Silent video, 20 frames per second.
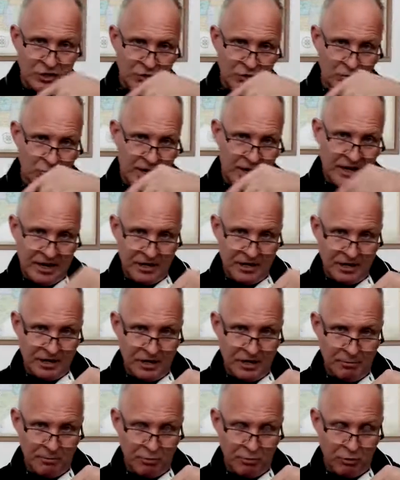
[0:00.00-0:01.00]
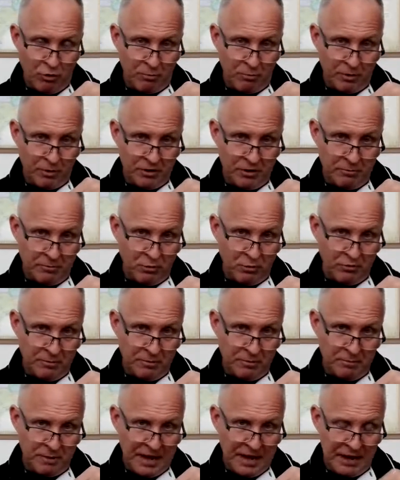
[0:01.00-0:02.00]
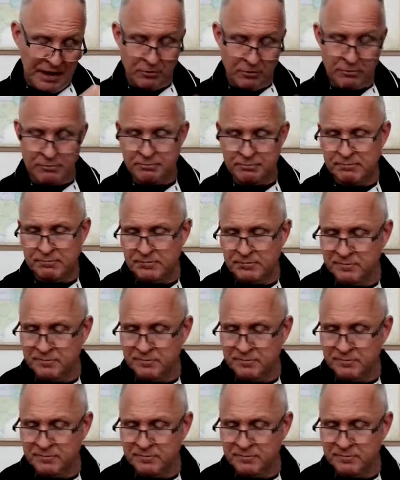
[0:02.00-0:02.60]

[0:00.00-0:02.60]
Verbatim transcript: create the appropriate movement pattern.